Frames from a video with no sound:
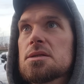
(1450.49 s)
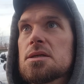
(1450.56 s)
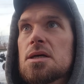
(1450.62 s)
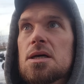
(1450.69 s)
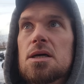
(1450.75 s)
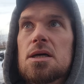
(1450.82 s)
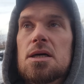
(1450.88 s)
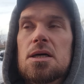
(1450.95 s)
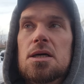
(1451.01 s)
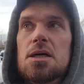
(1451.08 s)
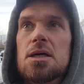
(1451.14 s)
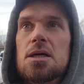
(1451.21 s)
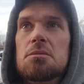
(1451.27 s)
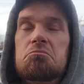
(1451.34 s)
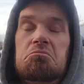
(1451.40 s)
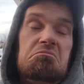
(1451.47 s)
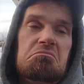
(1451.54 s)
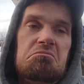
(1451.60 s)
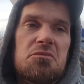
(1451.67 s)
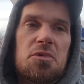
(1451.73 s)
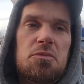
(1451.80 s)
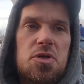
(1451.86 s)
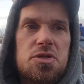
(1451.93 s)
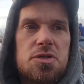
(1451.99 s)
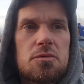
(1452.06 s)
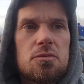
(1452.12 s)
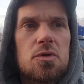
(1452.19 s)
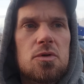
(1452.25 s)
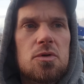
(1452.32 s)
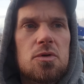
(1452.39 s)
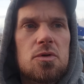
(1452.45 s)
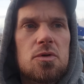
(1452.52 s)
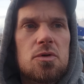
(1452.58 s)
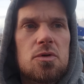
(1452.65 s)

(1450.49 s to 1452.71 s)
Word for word: I'm not sure. We'll go look.